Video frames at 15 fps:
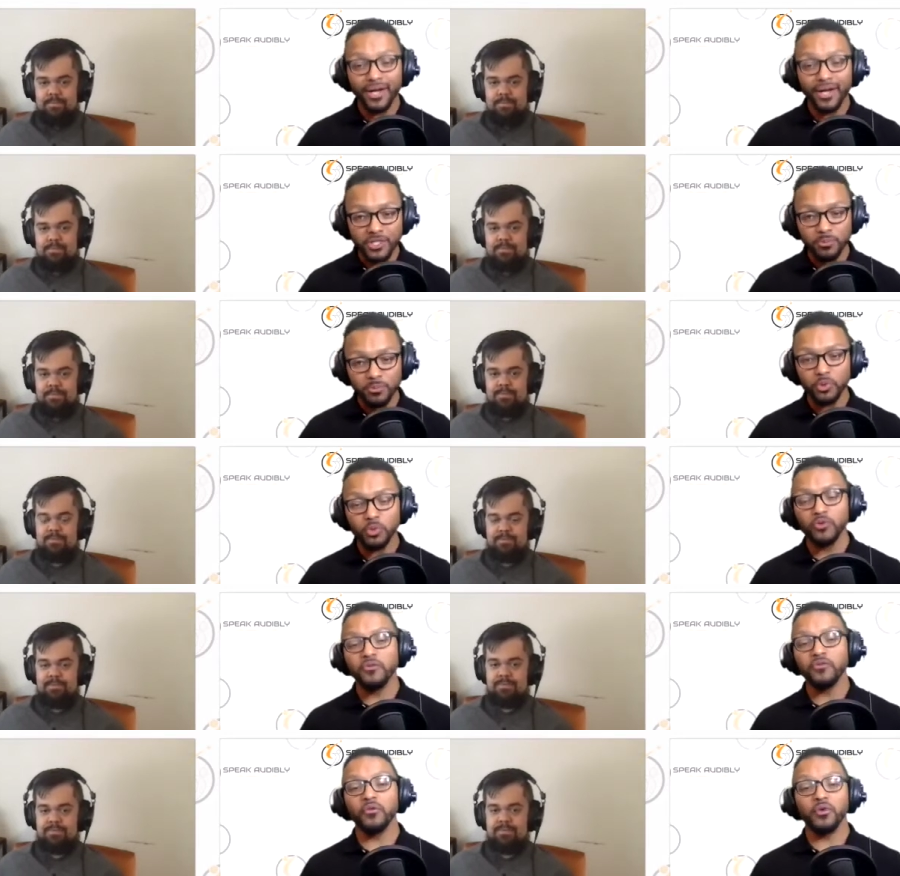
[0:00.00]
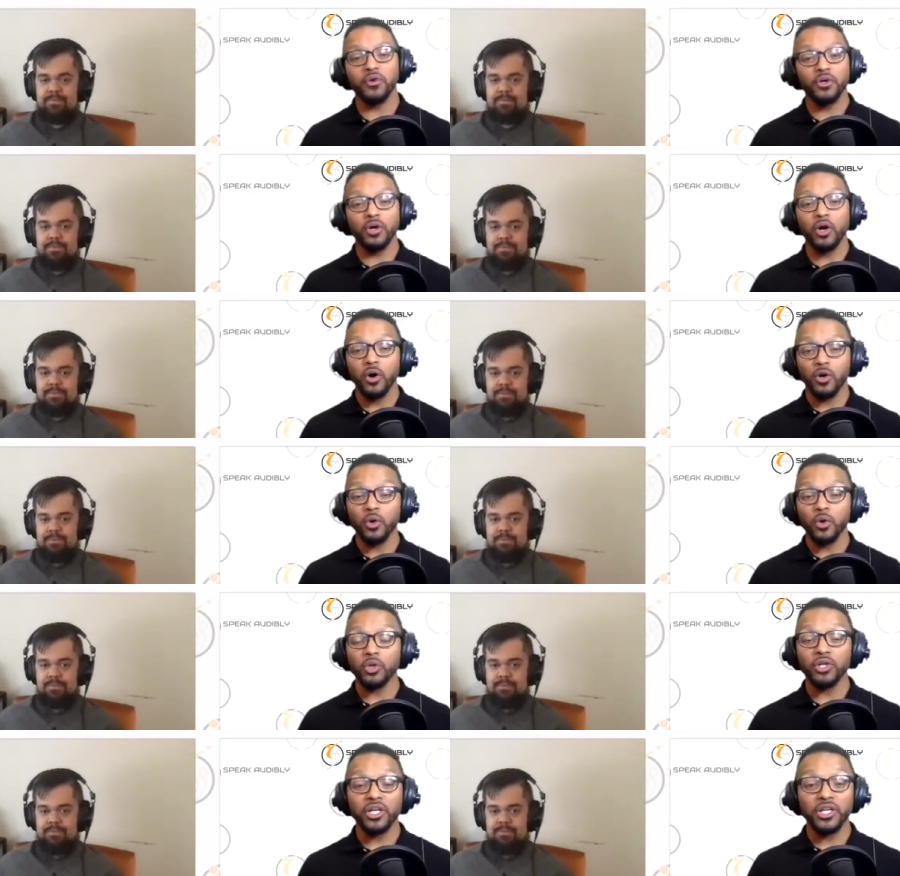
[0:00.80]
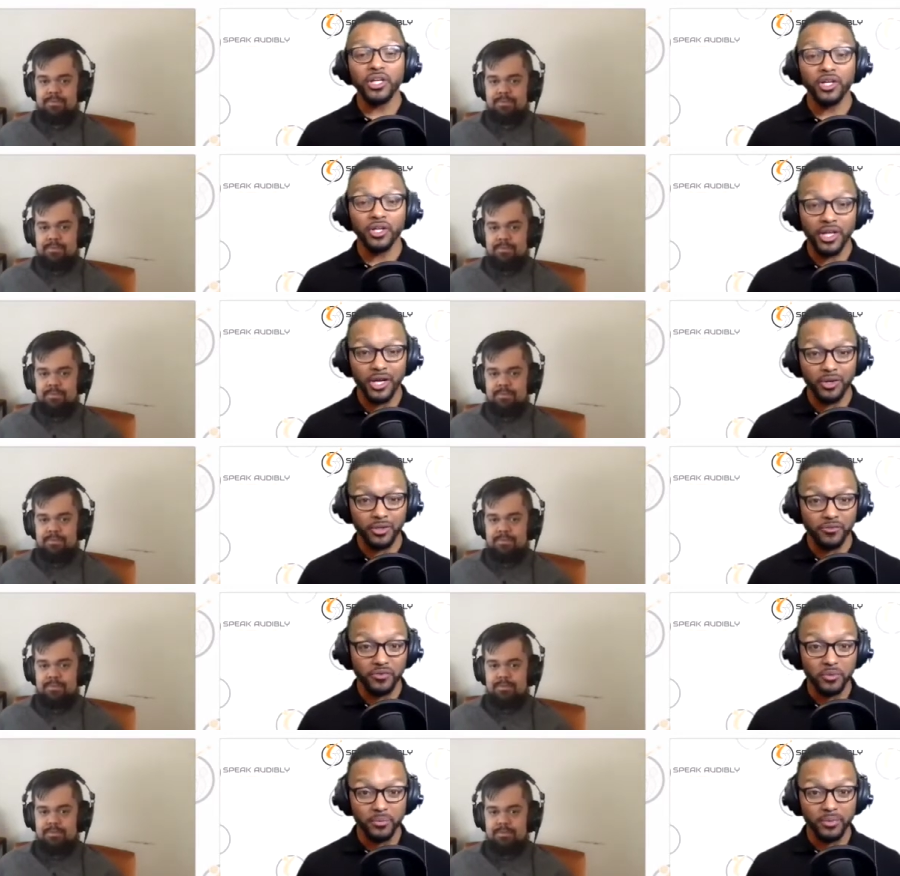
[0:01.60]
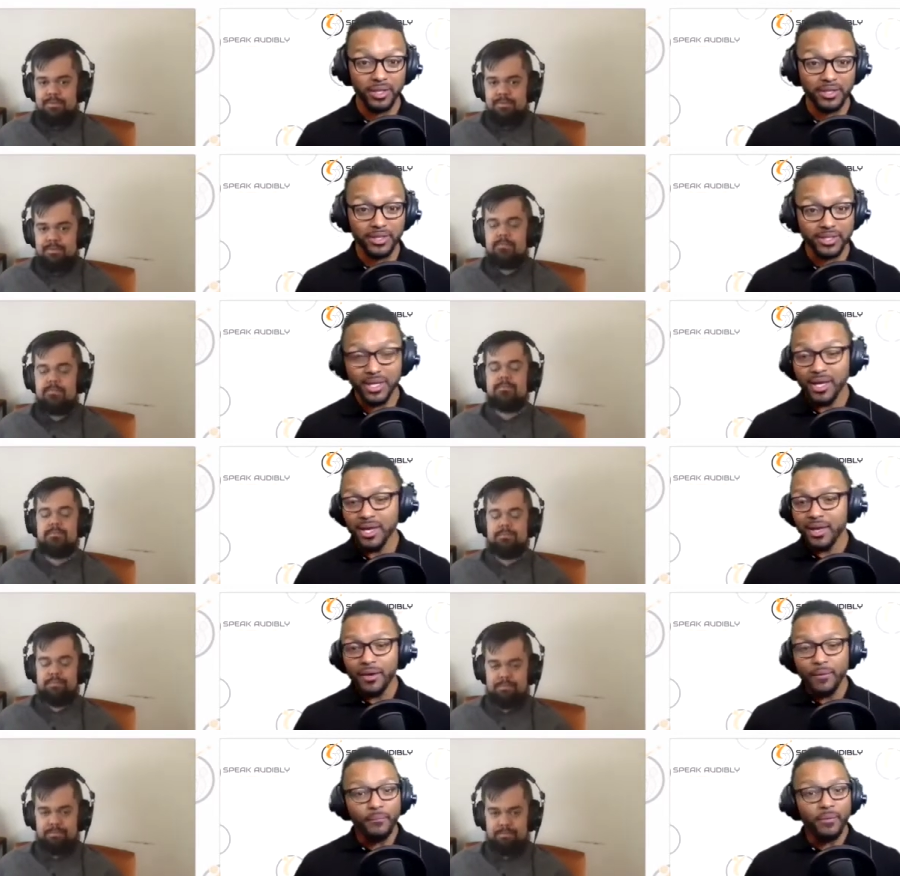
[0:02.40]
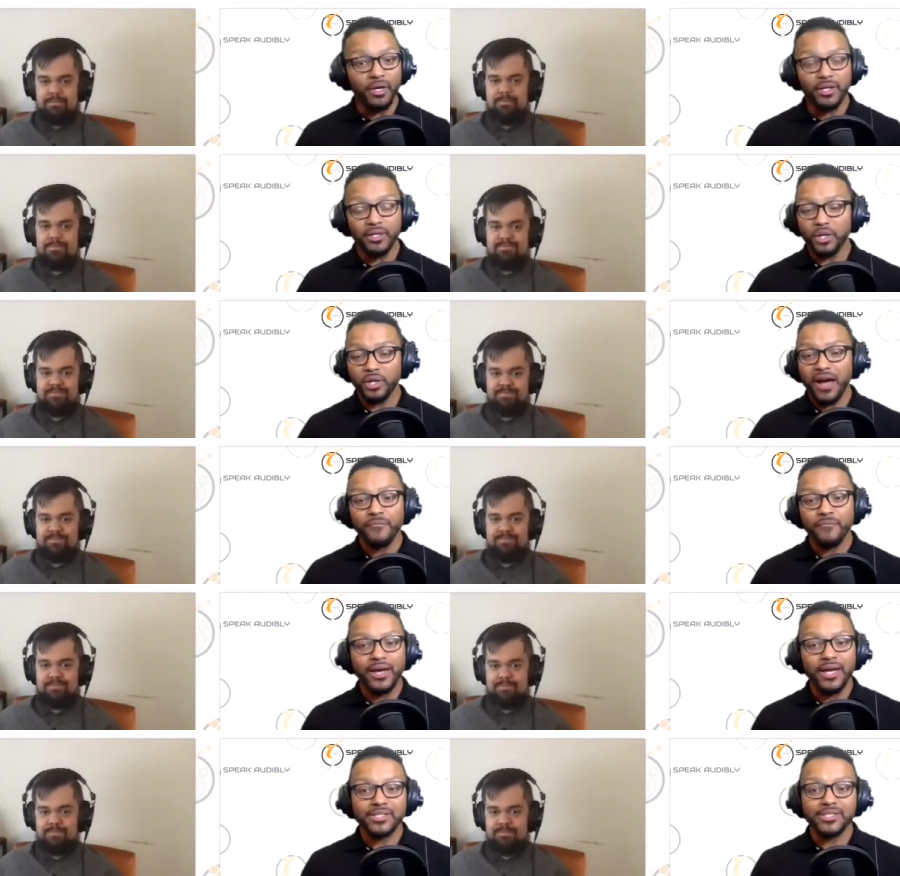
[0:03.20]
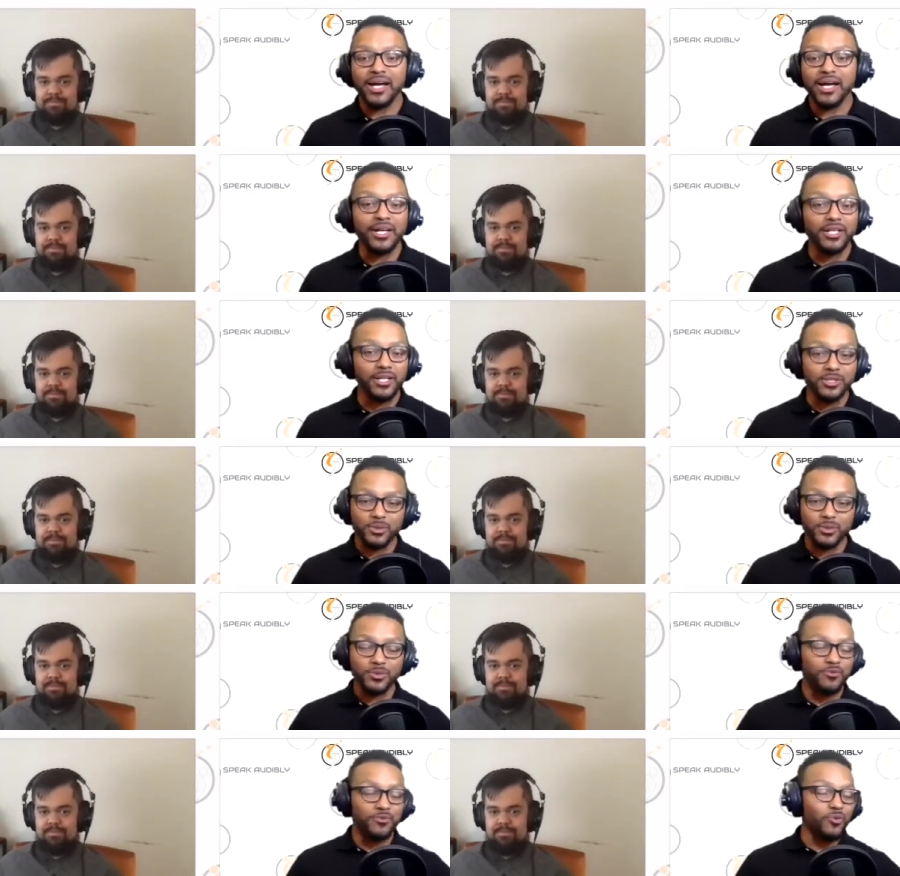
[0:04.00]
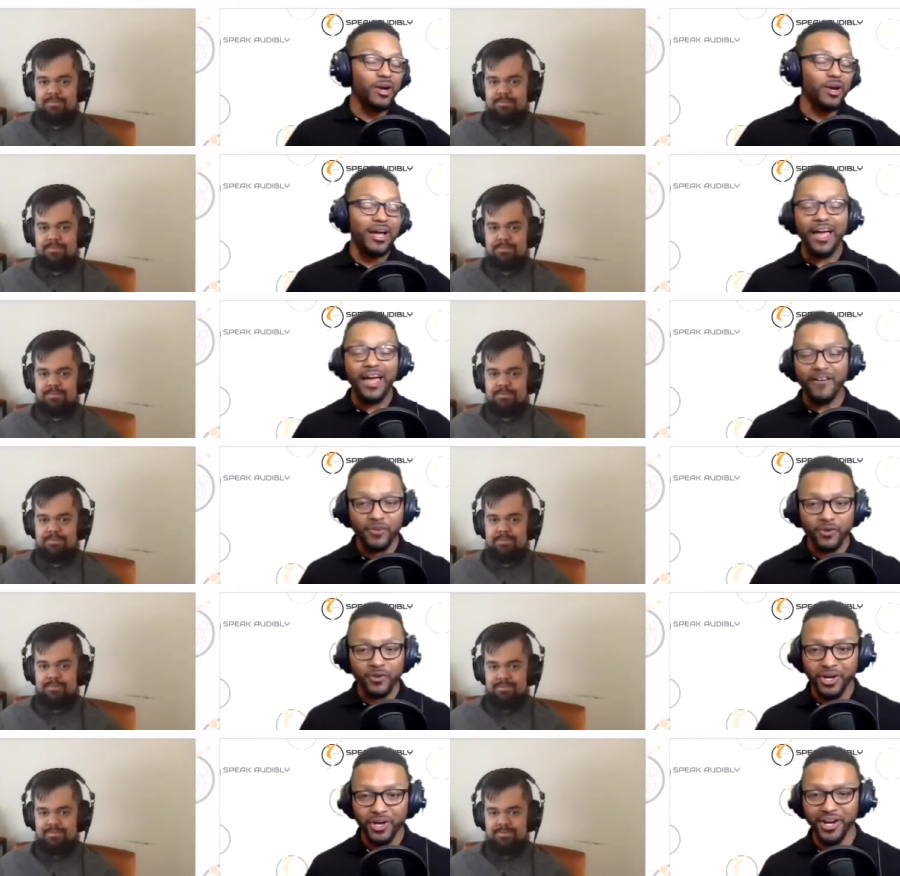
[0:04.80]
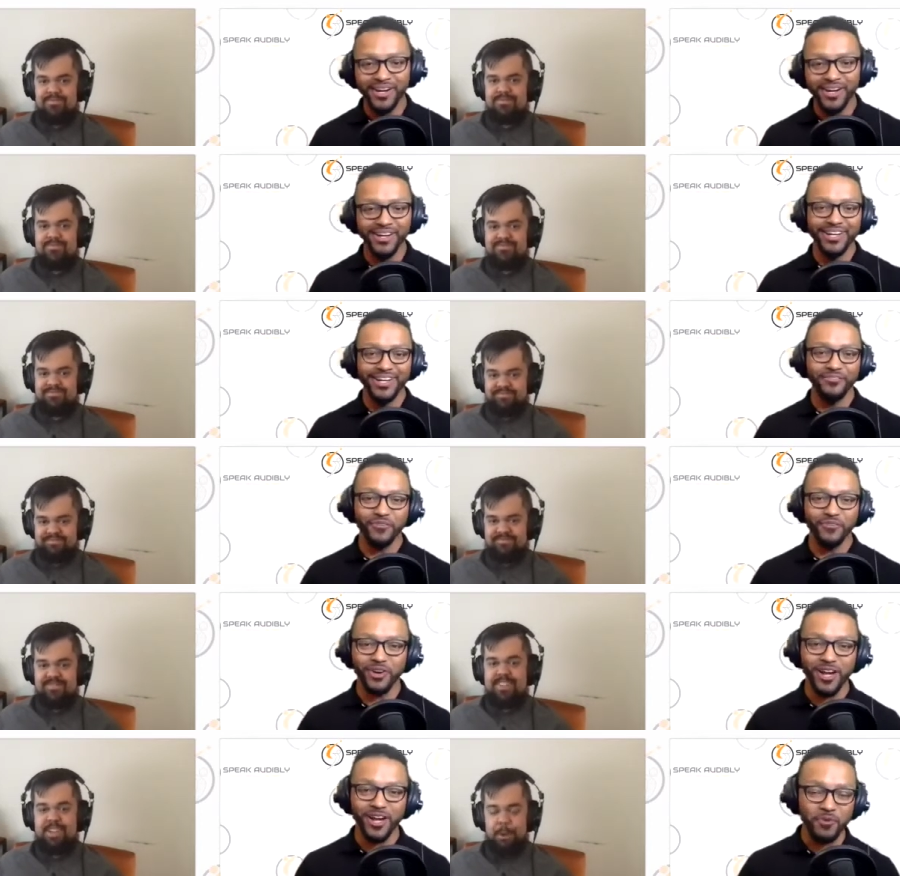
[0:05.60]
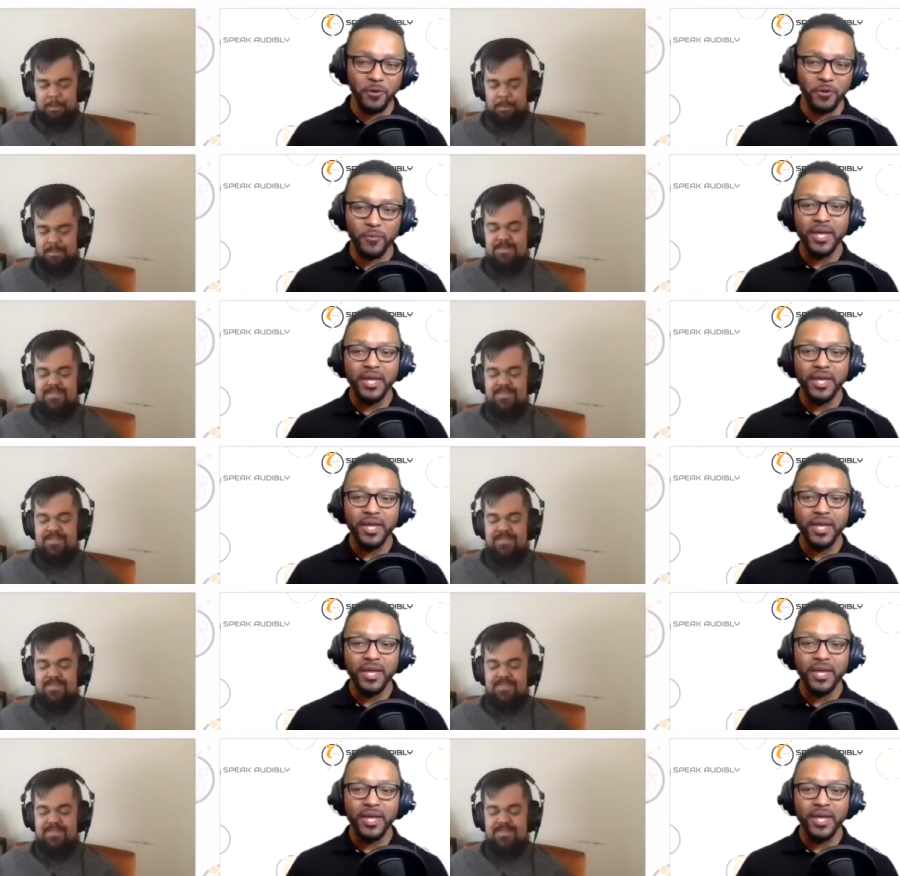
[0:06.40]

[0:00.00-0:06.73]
Speaker 1: entrepreneur for going on a year now in a few months, but I've had side hustles forever. Yep.